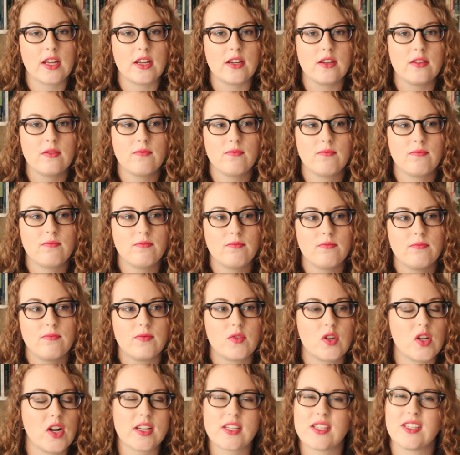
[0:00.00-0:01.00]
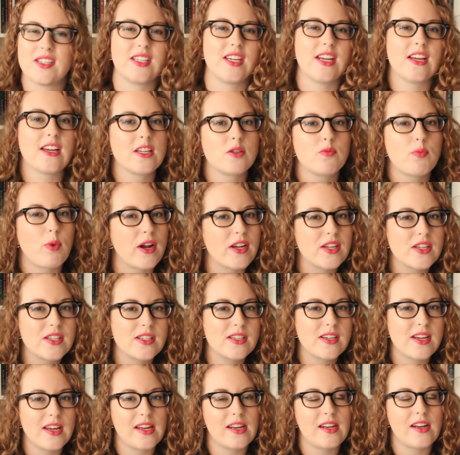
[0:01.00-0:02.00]
that she doesn't see
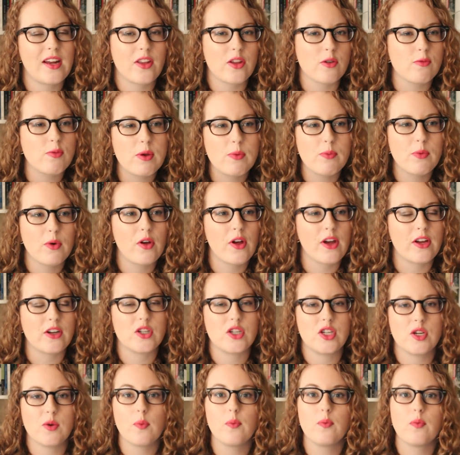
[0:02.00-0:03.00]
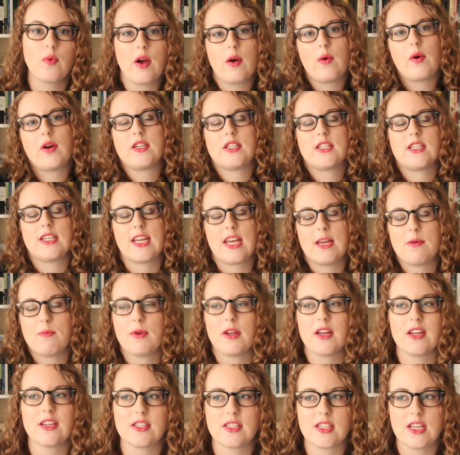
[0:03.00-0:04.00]
expressed in other people, and she wants to keep
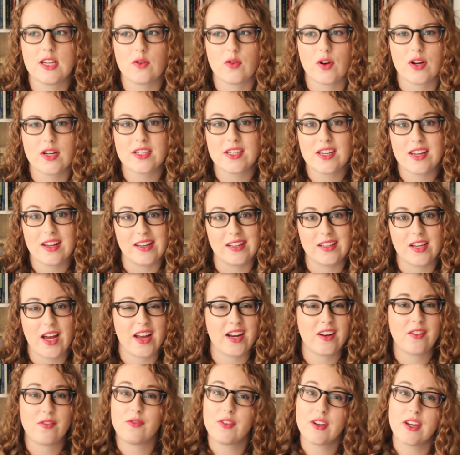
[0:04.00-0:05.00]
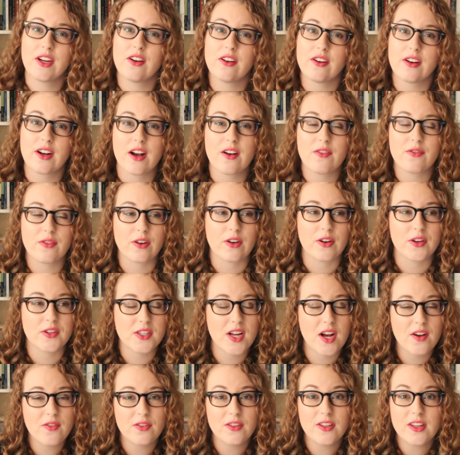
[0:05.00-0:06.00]
it a secret and kind of figure it out for
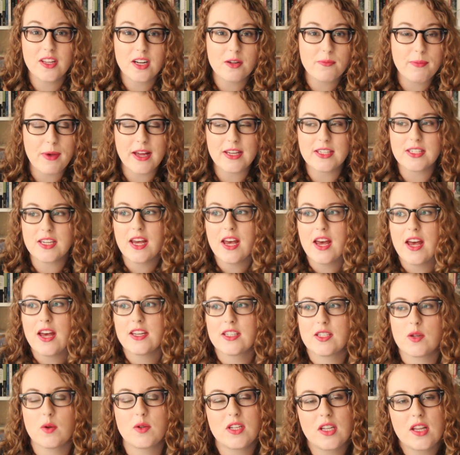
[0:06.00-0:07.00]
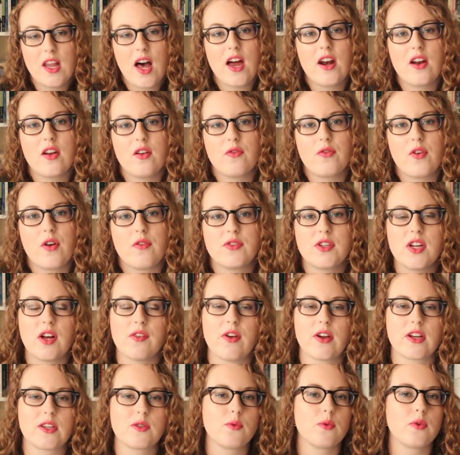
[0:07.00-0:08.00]
herself a little bit. So it's a lot of, of
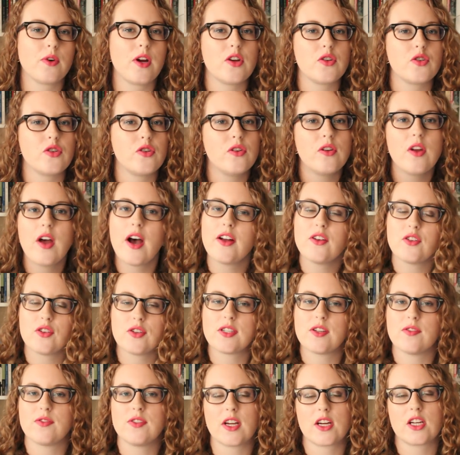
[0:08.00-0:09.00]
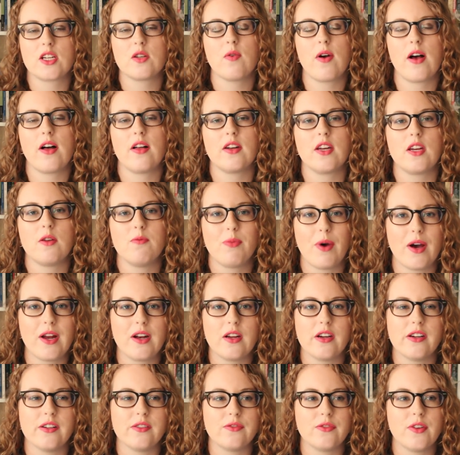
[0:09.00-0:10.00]
self-exploration, not just of sexuality, but
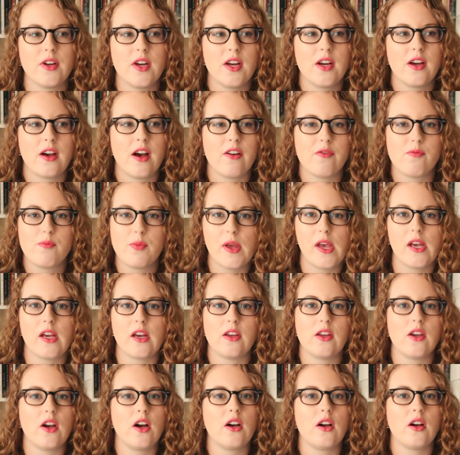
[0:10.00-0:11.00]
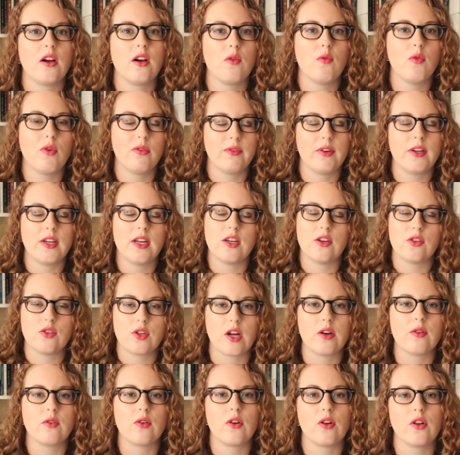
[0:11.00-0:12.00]
of, of being a young woman in
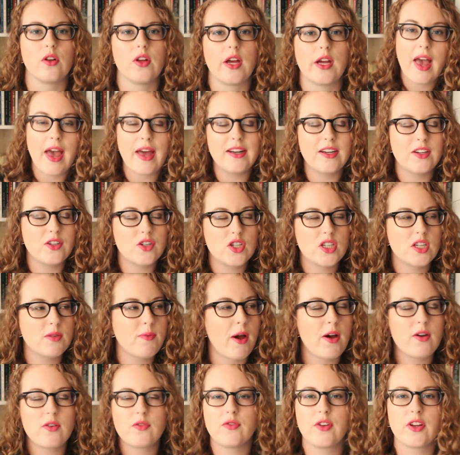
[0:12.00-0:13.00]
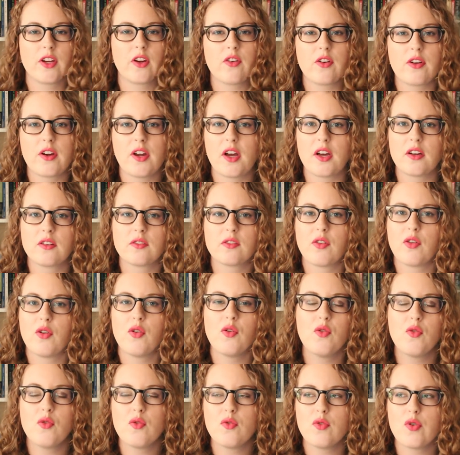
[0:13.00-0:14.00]
general. And it's just about figuring out
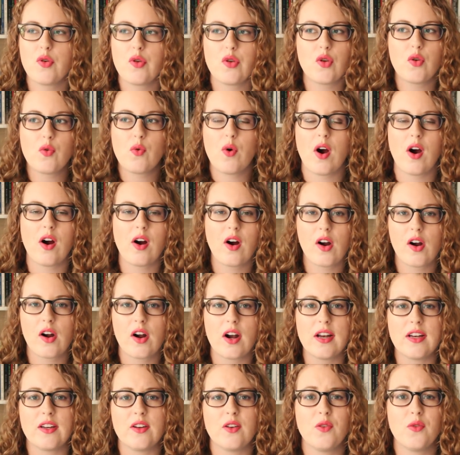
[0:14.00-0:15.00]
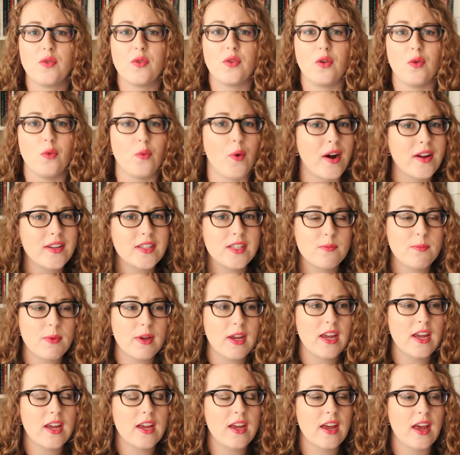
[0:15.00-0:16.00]
who you are and who you want to
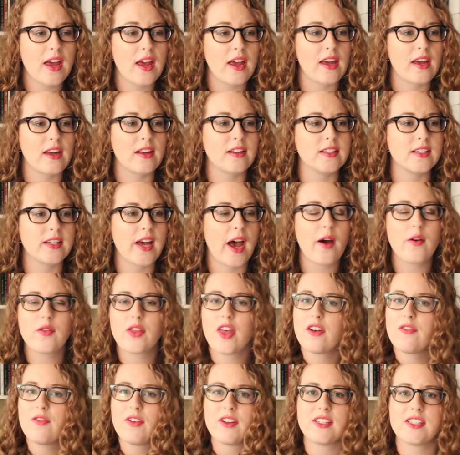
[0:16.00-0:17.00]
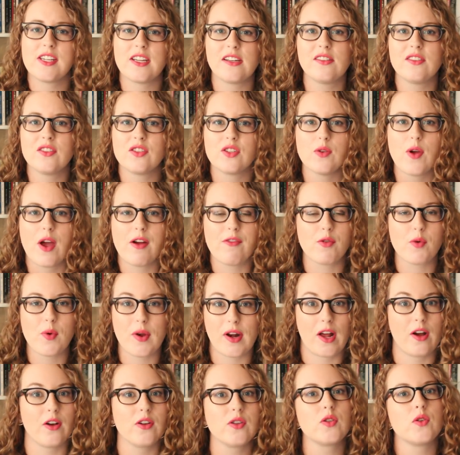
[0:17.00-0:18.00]
be and how that fits into
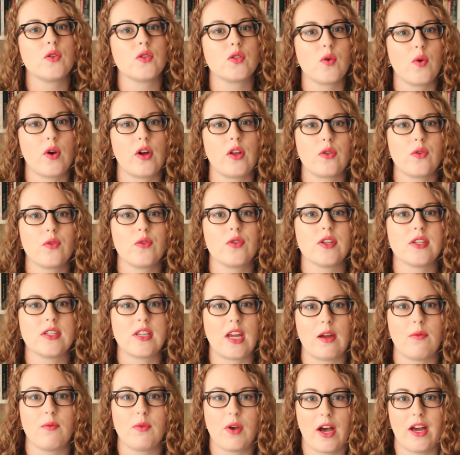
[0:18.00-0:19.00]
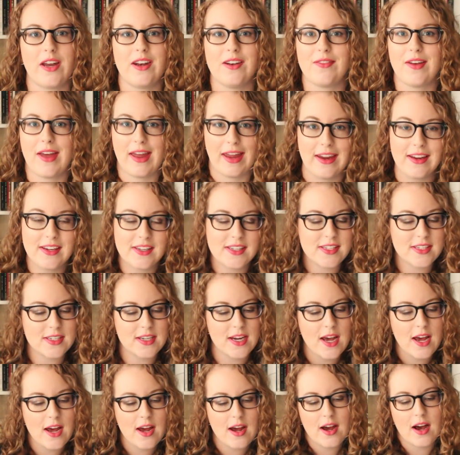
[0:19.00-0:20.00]
everyone else who's going through the same kind of
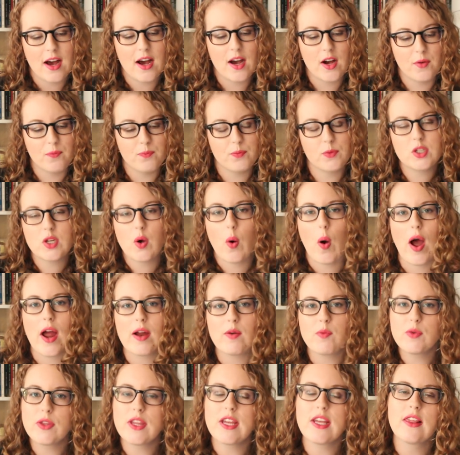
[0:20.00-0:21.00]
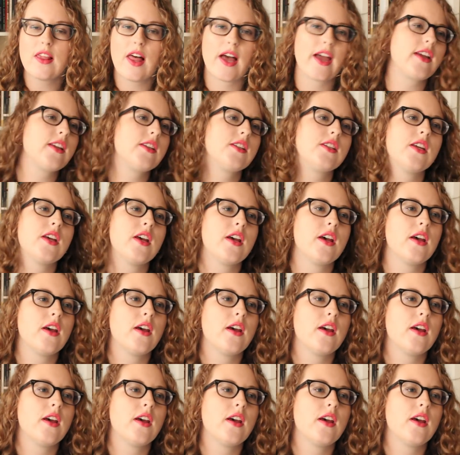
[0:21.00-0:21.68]
angst. Um, so I really liked